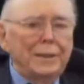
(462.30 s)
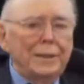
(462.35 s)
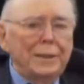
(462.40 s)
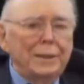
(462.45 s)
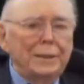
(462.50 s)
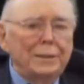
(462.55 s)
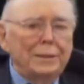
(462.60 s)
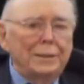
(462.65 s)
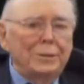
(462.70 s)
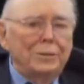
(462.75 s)

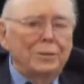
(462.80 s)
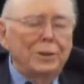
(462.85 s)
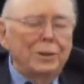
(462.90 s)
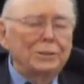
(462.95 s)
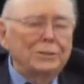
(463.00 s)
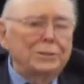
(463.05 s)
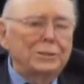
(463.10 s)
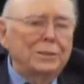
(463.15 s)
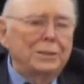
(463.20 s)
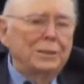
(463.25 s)
And of
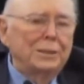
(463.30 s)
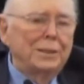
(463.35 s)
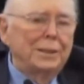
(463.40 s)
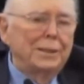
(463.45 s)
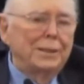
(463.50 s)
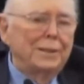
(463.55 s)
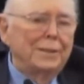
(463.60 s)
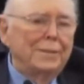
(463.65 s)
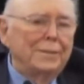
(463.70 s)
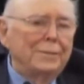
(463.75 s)
course,
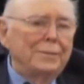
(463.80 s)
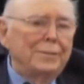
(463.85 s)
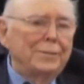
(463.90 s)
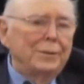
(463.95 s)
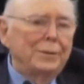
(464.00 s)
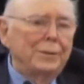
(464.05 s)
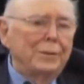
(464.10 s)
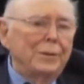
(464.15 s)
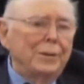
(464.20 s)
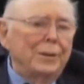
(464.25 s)

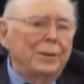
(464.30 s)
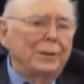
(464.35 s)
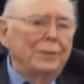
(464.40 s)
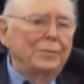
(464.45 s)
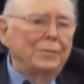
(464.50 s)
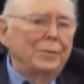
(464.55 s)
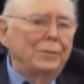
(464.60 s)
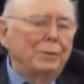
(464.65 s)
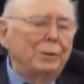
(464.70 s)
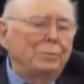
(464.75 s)

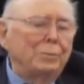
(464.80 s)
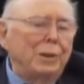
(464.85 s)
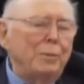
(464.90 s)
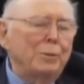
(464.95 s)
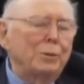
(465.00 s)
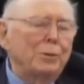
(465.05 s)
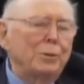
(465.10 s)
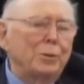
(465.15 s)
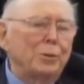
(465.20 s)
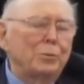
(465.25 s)
what
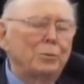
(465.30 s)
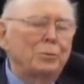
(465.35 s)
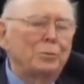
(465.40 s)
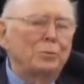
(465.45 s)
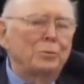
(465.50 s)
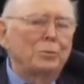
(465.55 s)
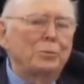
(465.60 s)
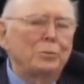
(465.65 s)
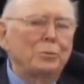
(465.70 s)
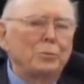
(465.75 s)
people don't
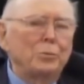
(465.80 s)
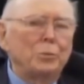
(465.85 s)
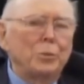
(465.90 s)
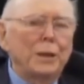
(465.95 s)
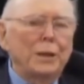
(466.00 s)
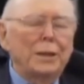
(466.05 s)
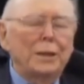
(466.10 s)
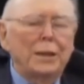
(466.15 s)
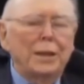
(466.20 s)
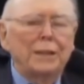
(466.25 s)

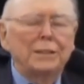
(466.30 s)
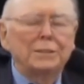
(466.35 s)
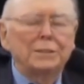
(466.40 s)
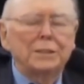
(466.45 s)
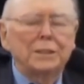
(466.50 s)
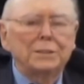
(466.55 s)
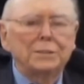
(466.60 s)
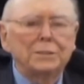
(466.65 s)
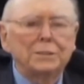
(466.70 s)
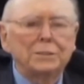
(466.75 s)

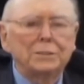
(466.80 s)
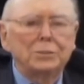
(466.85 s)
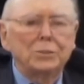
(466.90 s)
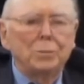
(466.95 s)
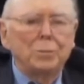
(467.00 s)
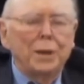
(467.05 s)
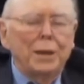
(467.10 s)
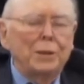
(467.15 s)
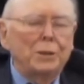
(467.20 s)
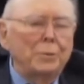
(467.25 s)
realize, because they're
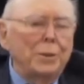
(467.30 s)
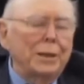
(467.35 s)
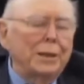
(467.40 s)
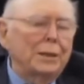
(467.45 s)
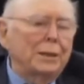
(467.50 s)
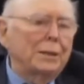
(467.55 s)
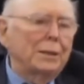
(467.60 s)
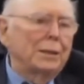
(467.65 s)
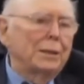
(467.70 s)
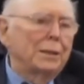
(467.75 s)
so
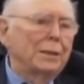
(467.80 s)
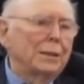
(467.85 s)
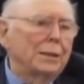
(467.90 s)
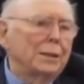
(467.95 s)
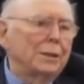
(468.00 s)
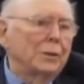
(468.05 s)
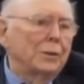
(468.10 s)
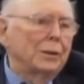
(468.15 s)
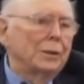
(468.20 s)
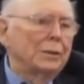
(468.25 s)
mathematically
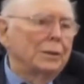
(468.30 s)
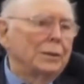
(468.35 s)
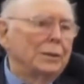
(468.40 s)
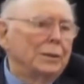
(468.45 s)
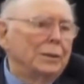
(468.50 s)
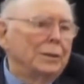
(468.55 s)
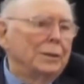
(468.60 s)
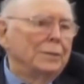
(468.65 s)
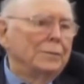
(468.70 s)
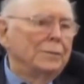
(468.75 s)
illiterate,
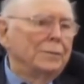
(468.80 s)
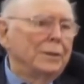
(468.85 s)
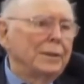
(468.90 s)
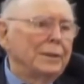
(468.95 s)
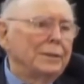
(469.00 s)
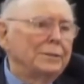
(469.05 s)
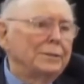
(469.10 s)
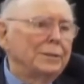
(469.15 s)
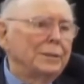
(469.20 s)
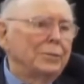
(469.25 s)

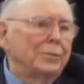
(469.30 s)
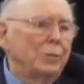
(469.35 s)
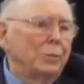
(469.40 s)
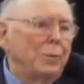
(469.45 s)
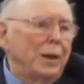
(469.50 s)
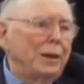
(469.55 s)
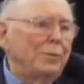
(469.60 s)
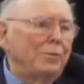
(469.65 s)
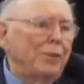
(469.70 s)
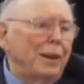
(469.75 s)
is if
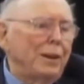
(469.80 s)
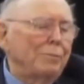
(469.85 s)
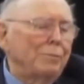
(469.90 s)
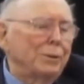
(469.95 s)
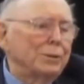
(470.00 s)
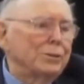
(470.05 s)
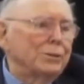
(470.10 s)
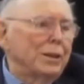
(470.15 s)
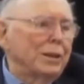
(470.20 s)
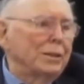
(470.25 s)
you make
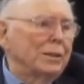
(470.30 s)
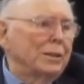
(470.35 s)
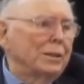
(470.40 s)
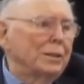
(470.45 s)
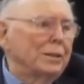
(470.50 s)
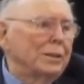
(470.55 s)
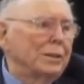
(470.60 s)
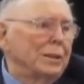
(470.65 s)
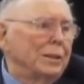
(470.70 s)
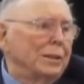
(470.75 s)

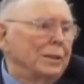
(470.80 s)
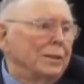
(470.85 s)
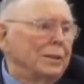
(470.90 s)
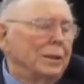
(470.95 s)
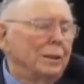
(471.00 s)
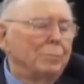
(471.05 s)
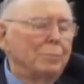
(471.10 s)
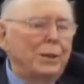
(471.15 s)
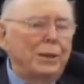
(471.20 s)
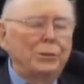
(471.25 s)
5% and
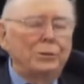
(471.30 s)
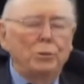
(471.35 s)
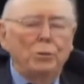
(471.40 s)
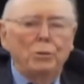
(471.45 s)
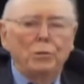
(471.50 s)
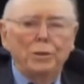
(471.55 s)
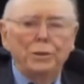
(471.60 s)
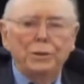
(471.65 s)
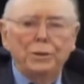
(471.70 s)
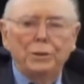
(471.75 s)
pay
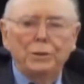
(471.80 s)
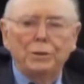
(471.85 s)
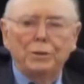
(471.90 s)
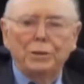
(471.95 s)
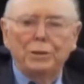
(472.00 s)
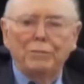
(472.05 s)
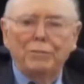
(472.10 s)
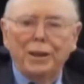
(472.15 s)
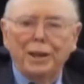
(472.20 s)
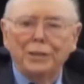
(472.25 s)
2 of it to
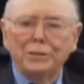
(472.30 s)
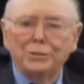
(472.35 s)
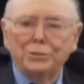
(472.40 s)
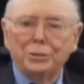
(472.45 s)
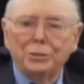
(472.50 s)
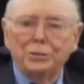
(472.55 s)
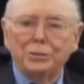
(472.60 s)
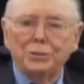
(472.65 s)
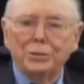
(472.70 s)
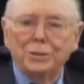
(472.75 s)
your
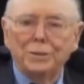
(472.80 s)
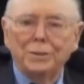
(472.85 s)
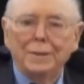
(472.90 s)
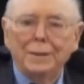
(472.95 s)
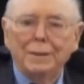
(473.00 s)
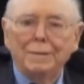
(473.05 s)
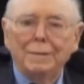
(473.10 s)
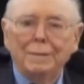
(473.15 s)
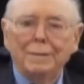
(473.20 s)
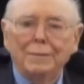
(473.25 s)
advisors,
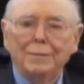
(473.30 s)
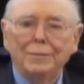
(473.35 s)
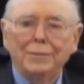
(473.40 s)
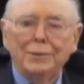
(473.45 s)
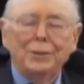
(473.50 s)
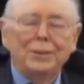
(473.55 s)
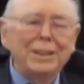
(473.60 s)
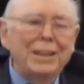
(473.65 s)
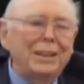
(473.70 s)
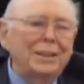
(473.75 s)

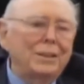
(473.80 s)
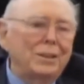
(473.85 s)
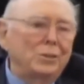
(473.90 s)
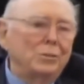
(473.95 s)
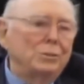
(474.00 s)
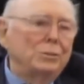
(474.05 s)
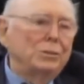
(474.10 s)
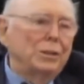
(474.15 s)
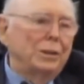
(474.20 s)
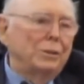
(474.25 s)
you're not
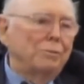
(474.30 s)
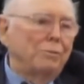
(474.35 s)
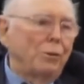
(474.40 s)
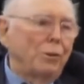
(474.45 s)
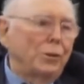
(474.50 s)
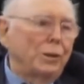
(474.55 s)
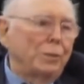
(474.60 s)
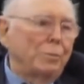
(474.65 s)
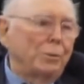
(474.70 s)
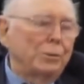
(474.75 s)
losing
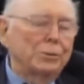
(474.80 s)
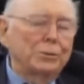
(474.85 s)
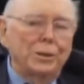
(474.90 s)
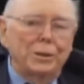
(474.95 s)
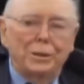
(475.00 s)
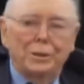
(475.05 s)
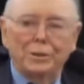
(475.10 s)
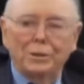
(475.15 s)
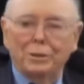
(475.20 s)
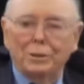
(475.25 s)

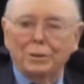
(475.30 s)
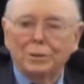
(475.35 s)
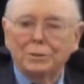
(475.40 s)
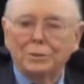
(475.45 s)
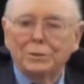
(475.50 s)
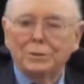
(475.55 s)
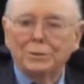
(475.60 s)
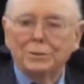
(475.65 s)
40% of your